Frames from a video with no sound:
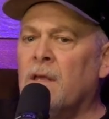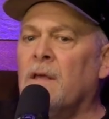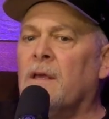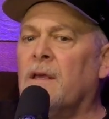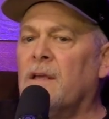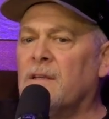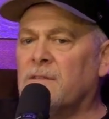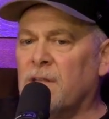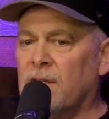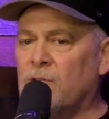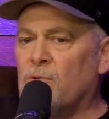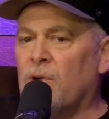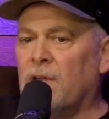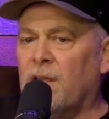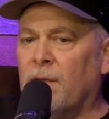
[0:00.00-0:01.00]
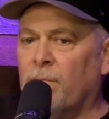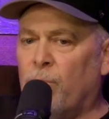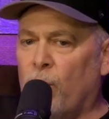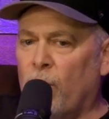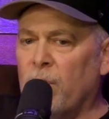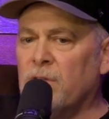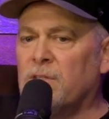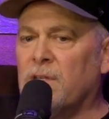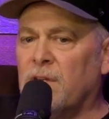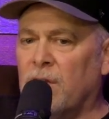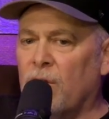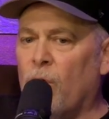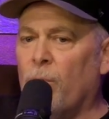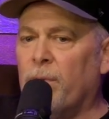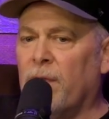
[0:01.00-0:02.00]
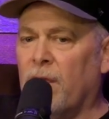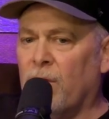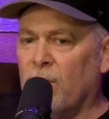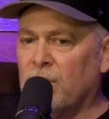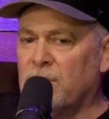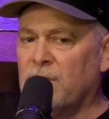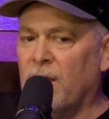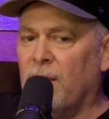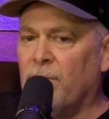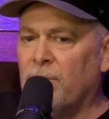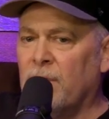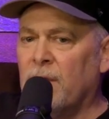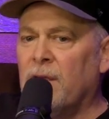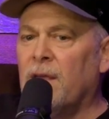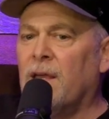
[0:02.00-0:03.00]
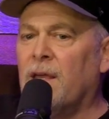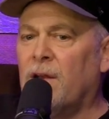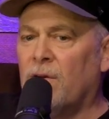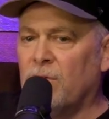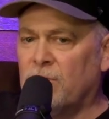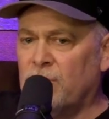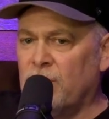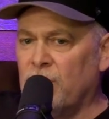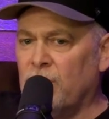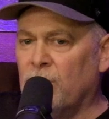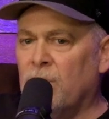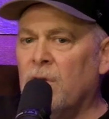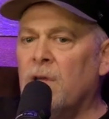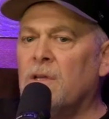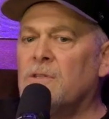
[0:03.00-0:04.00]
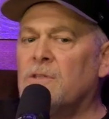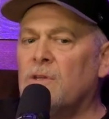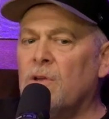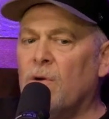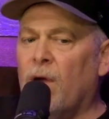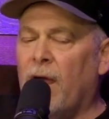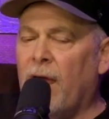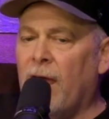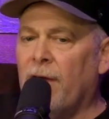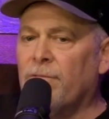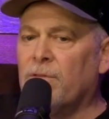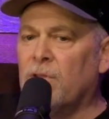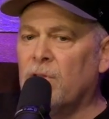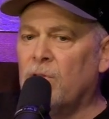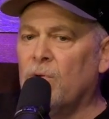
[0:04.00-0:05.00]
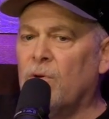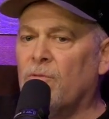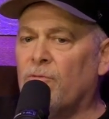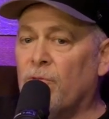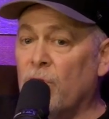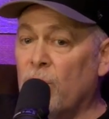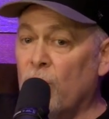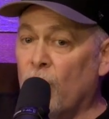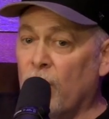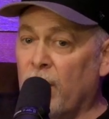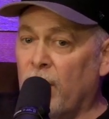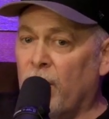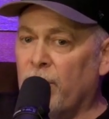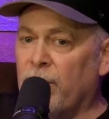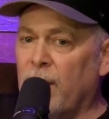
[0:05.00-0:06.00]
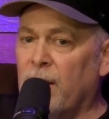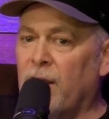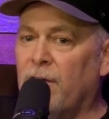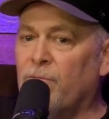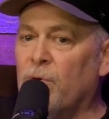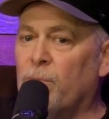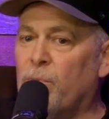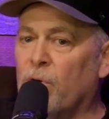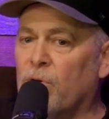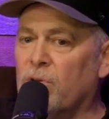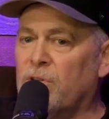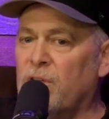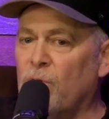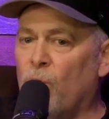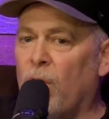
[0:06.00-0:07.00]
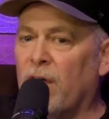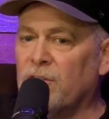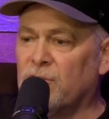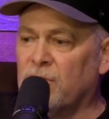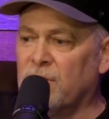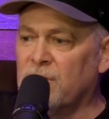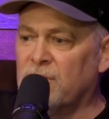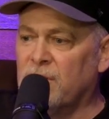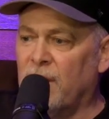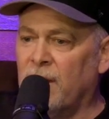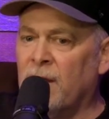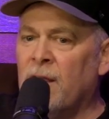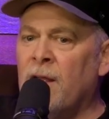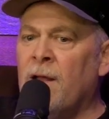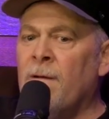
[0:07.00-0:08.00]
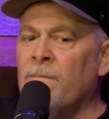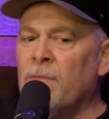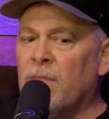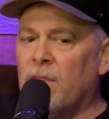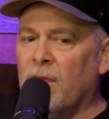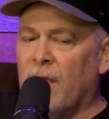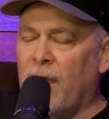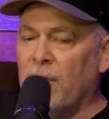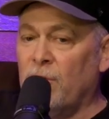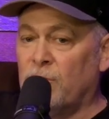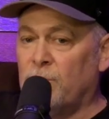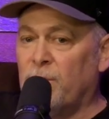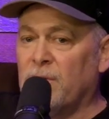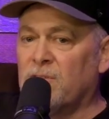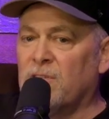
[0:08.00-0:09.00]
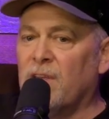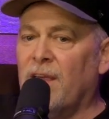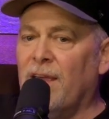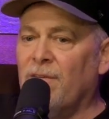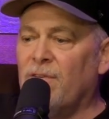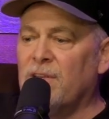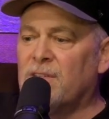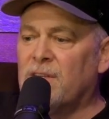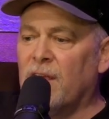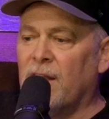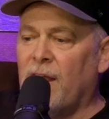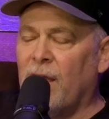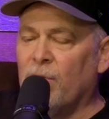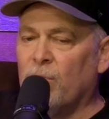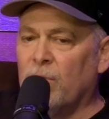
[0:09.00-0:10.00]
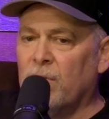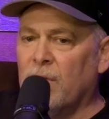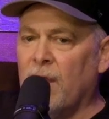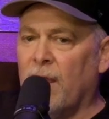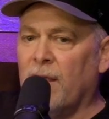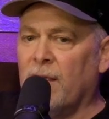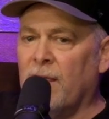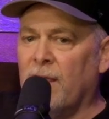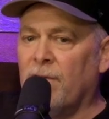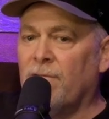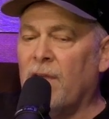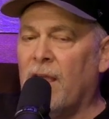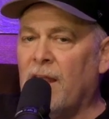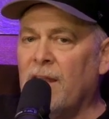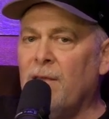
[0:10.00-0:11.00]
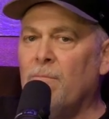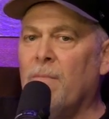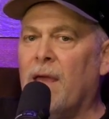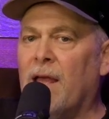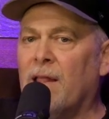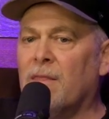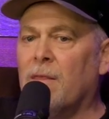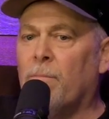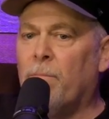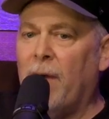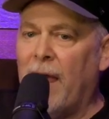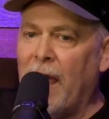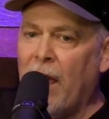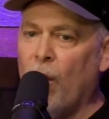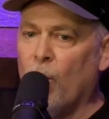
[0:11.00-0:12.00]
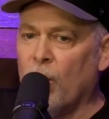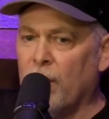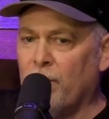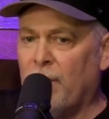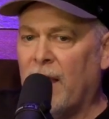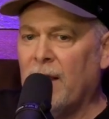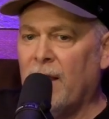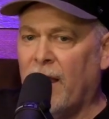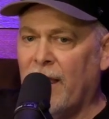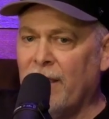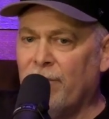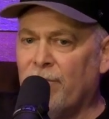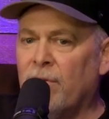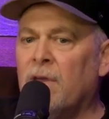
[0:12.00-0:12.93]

is like drinking poison and hoping it hurts them. It hurts you. So you have to do it for your health. I love what Booker T. Washington said. The guy used to be a slave. He said, I will not give any man the power in my life